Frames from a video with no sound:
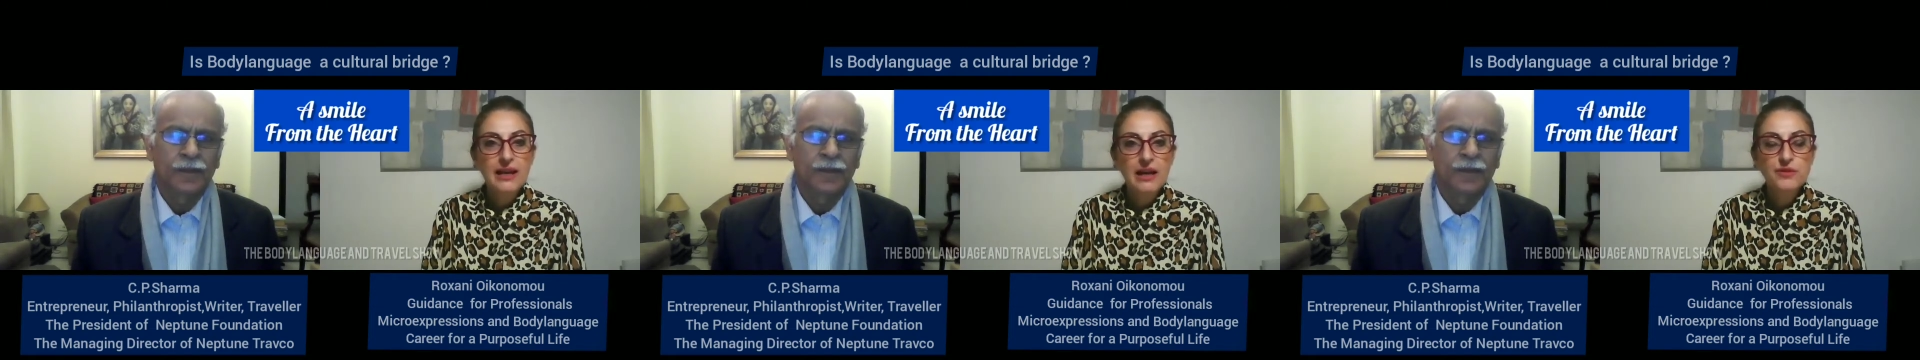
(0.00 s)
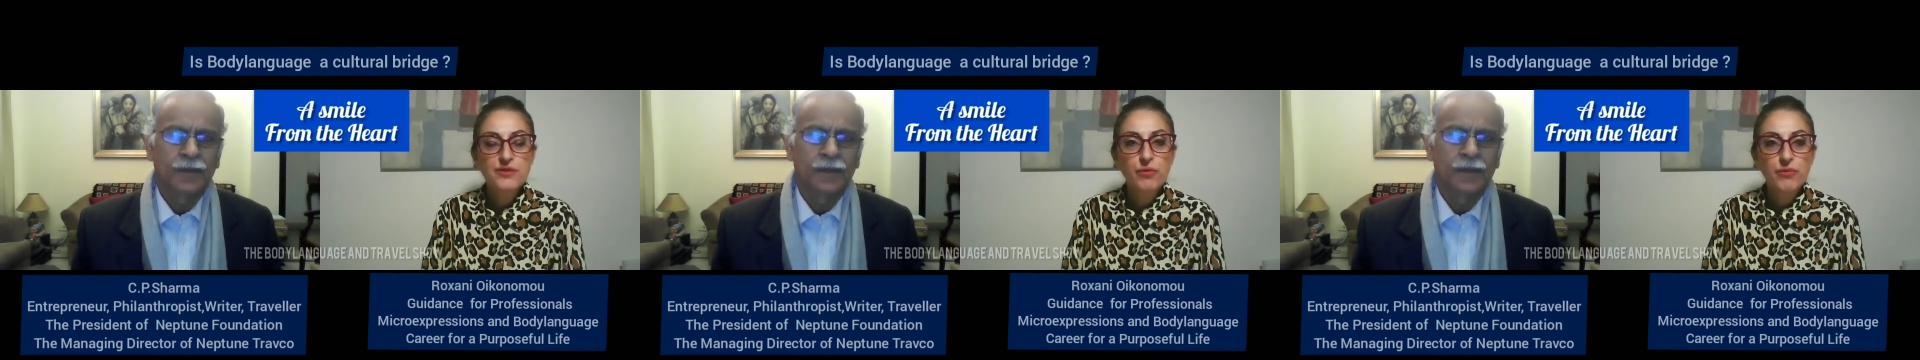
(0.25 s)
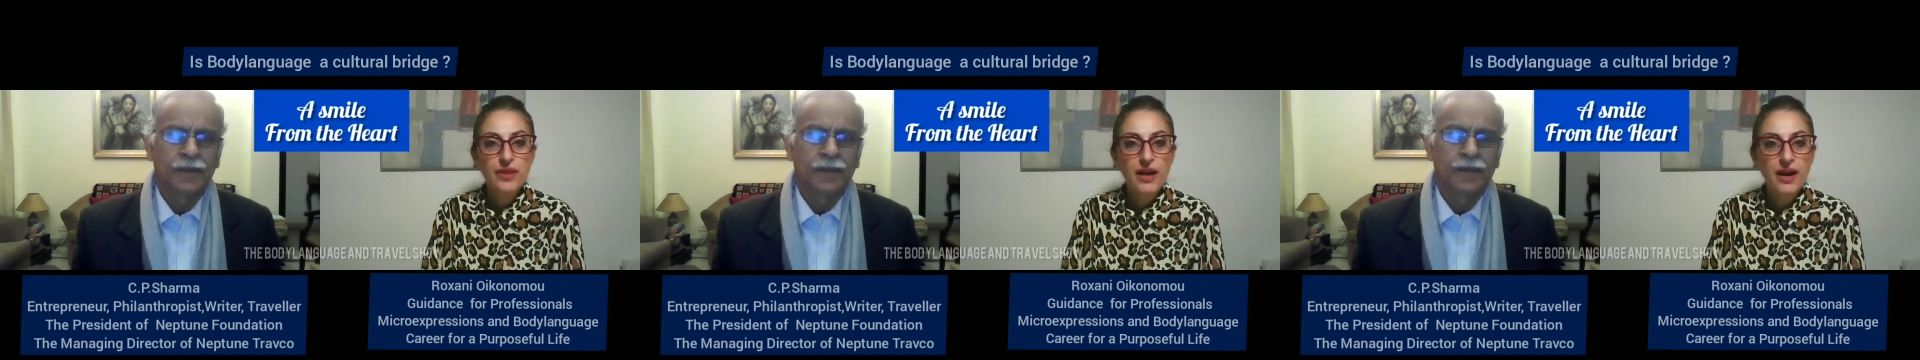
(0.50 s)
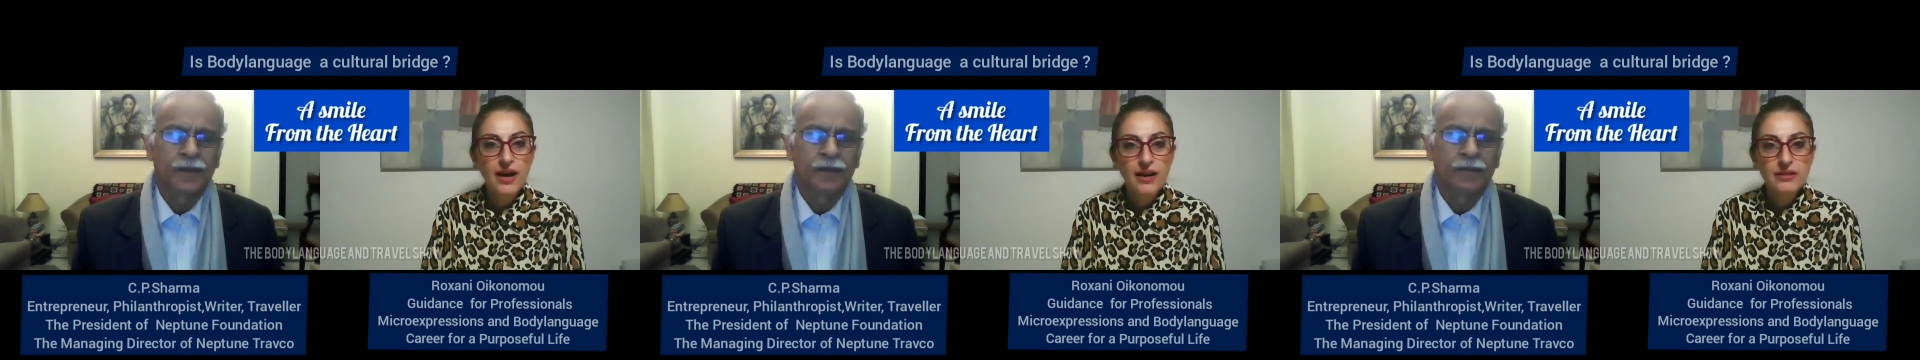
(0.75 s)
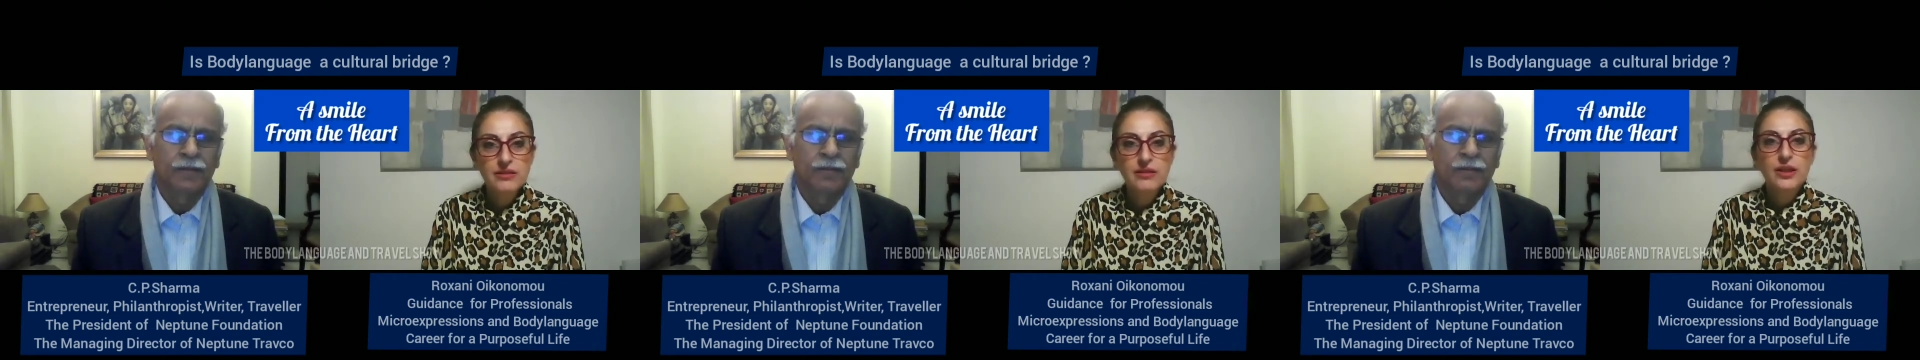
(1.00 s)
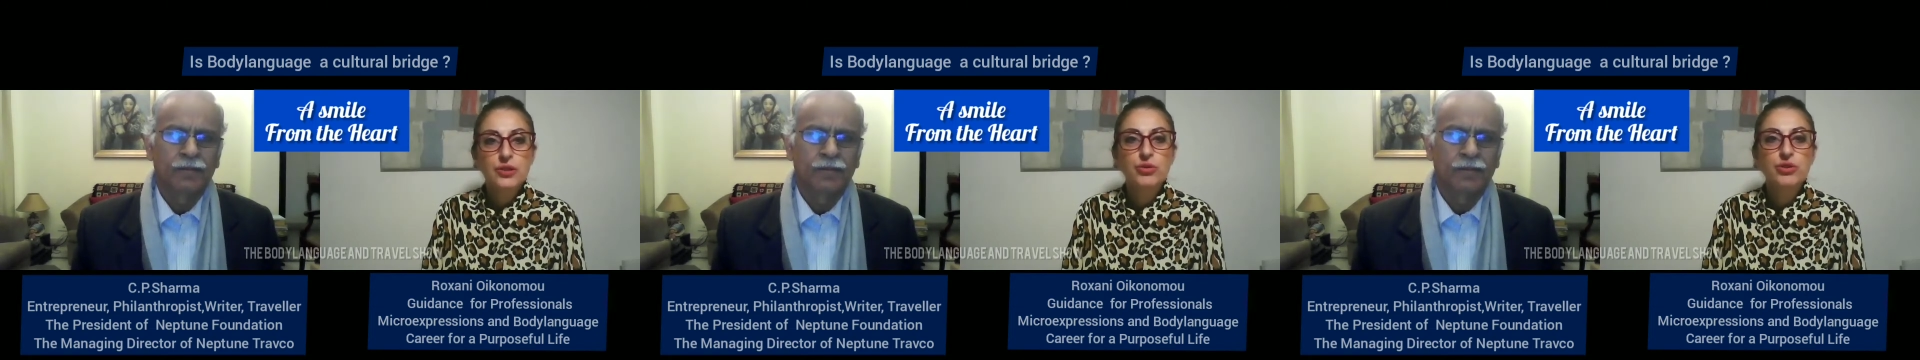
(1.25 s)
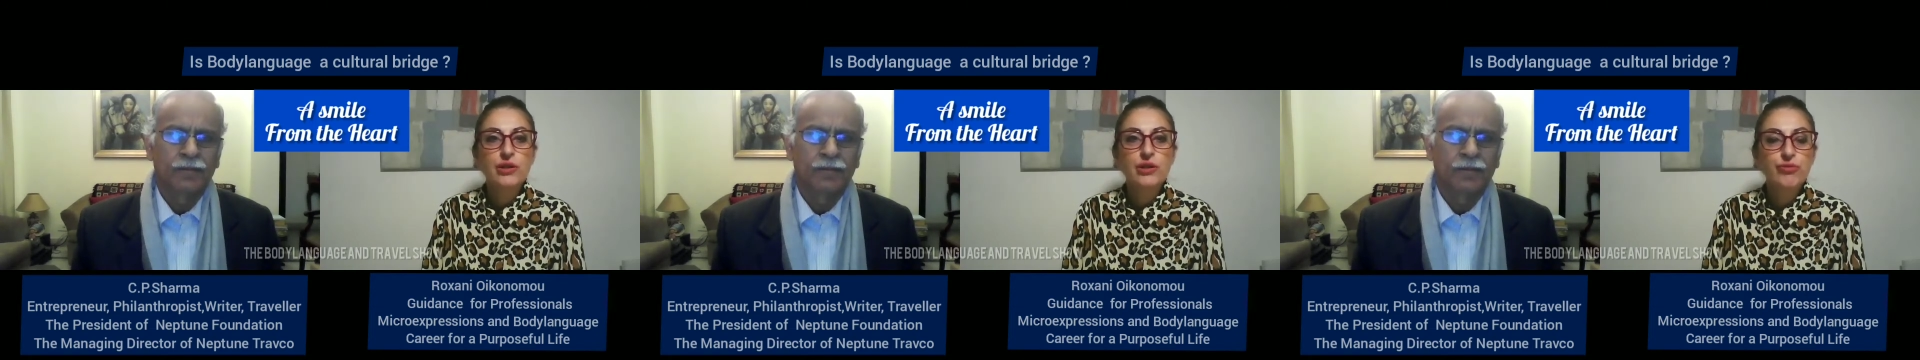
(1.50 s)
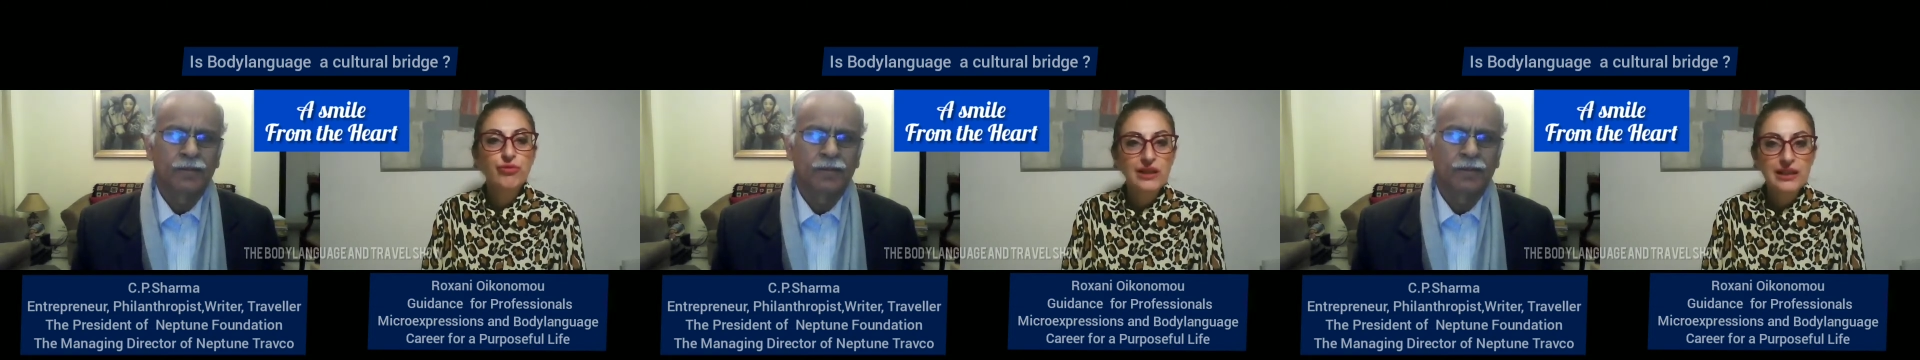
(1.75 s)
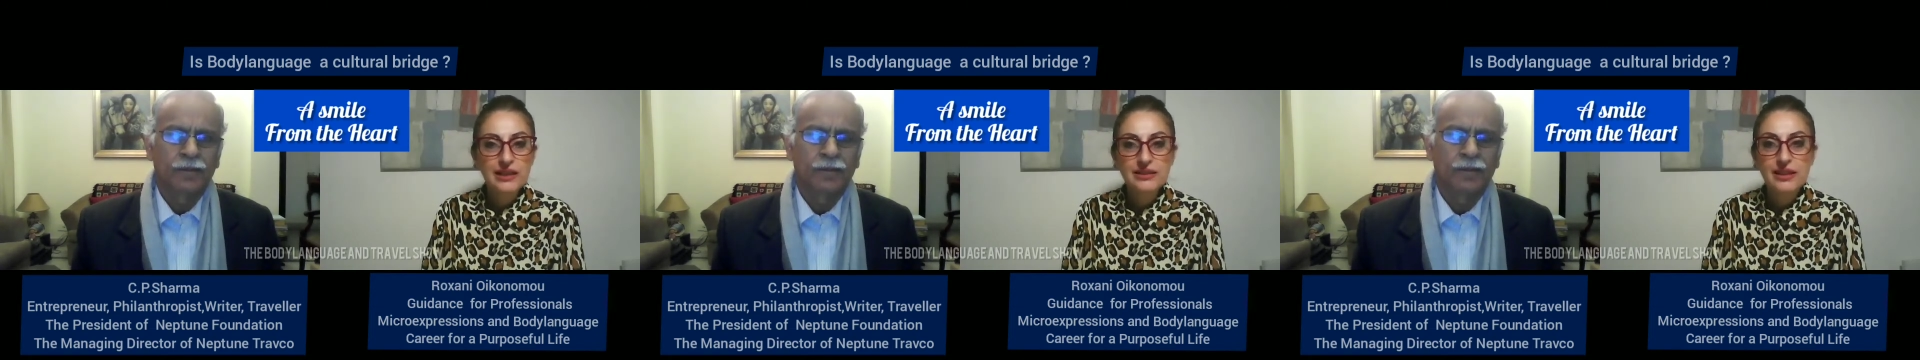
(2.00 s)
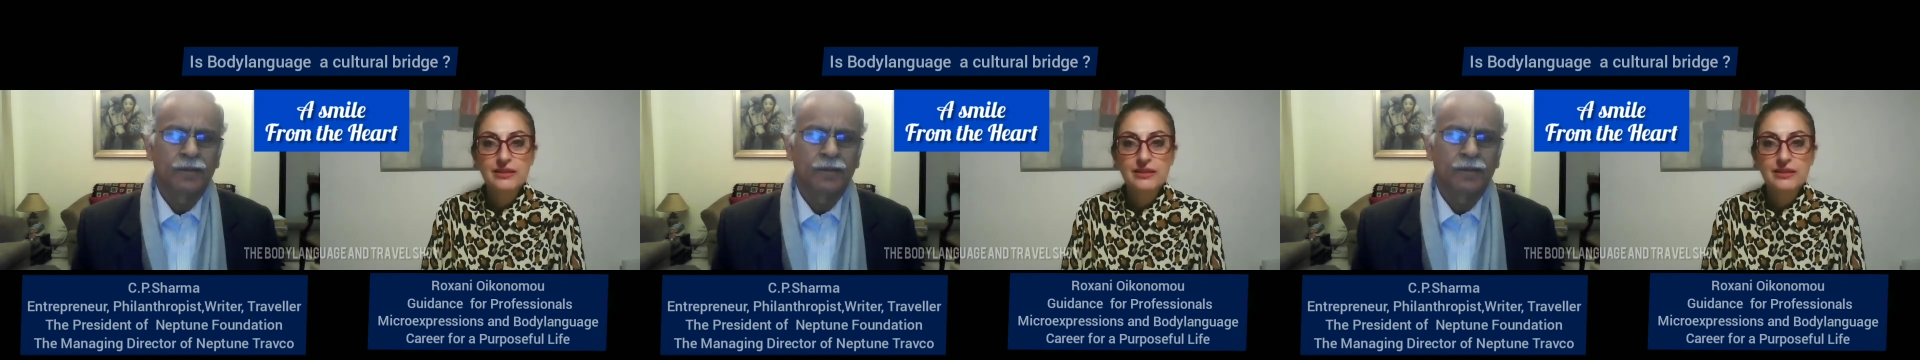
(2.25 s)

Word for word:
Speaker 1: comes from the heart, you can feel it,